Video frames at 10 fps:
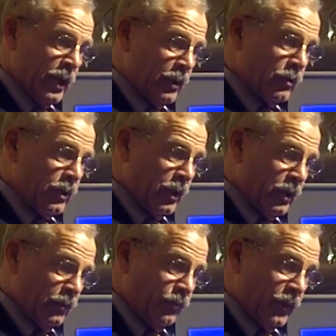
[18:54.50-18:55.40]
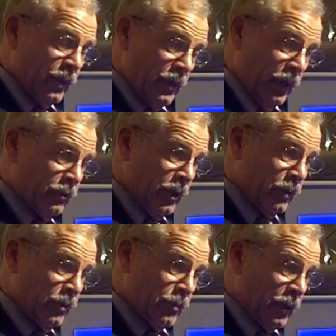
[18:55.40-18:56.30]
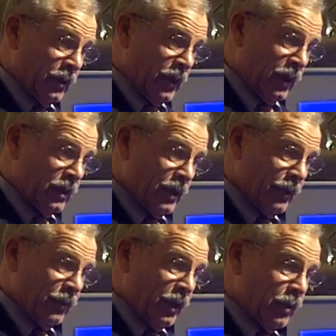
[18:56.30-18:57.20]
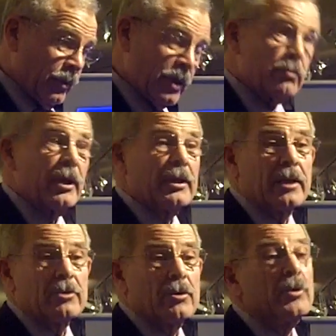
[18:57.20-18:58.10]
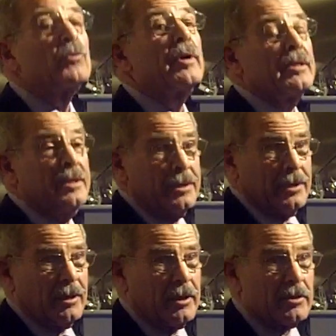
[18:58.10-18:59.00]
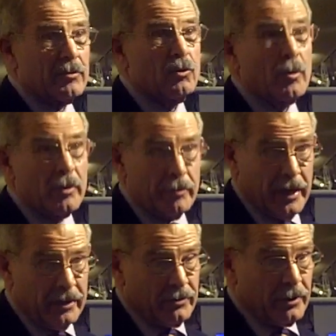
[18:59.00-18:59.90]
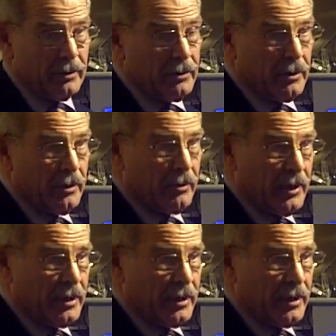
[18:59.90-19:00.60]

and Andrew Young, Andrew Young would spend a lot of time there. We explained that to him in great detail. He's a former ambassador to the